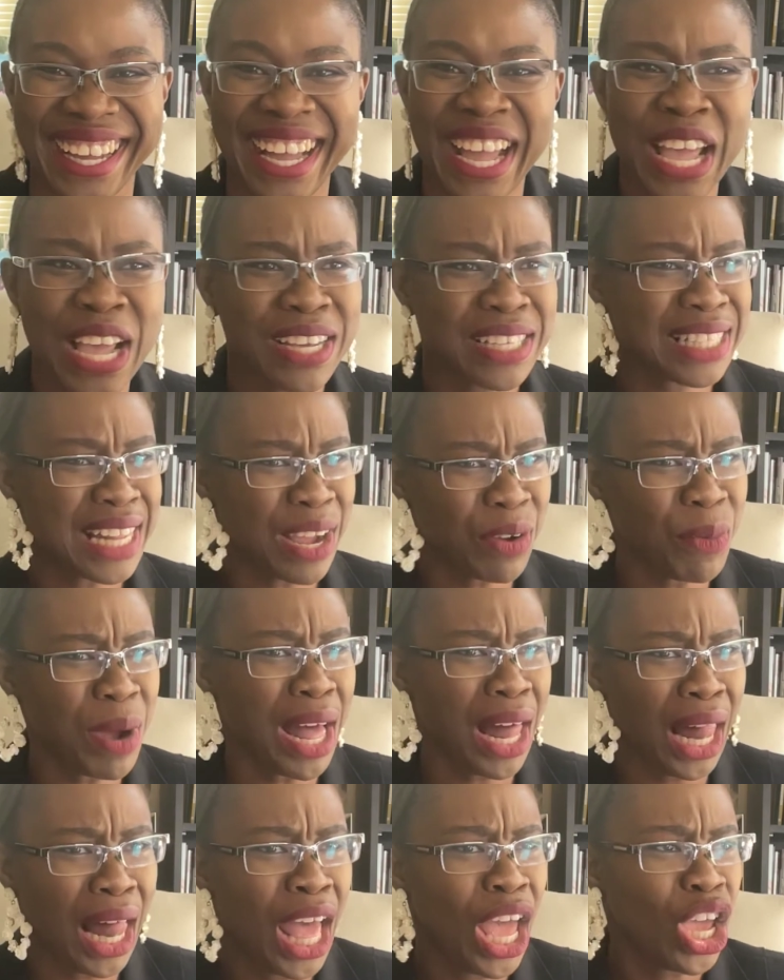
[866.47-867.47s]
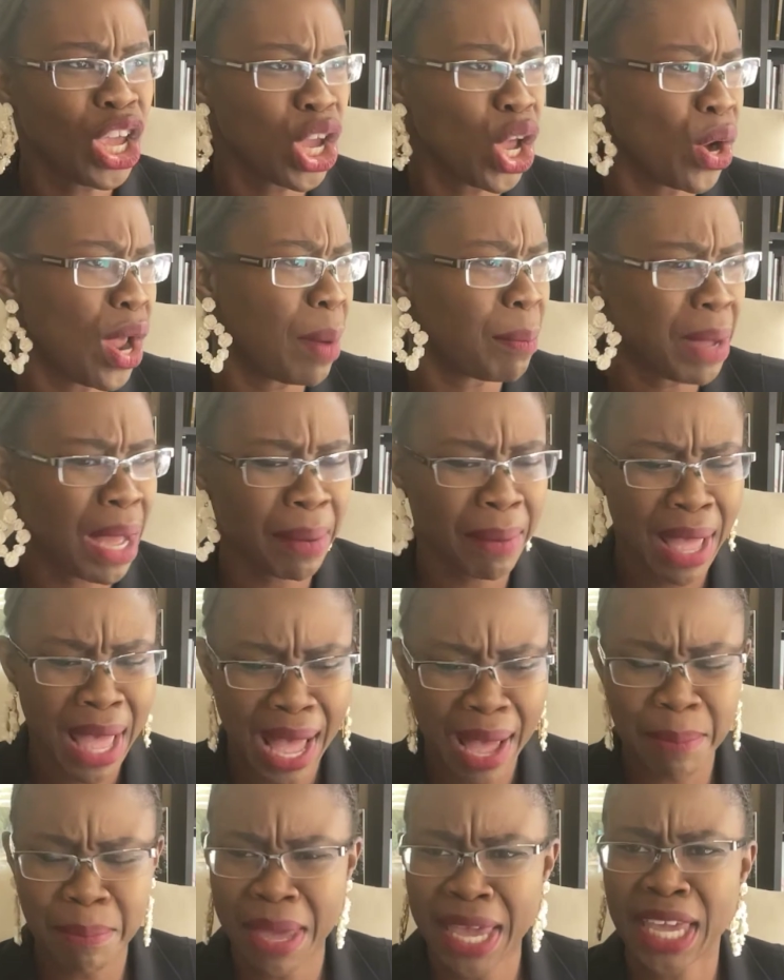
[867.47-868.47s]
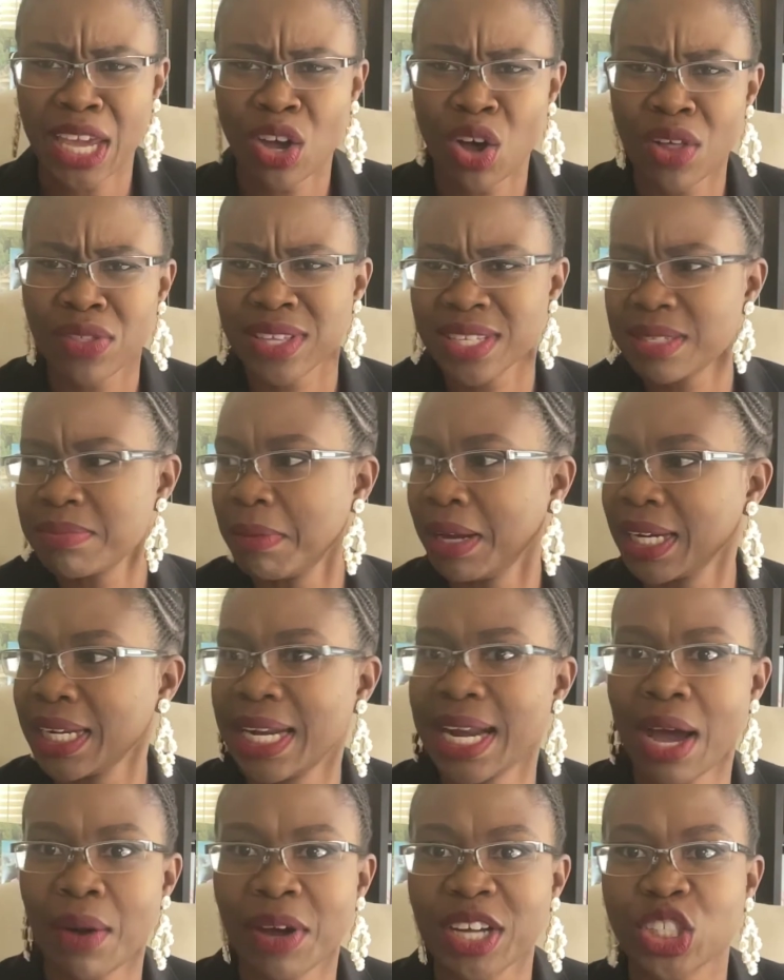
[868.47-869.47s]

Because I'm making all this money now.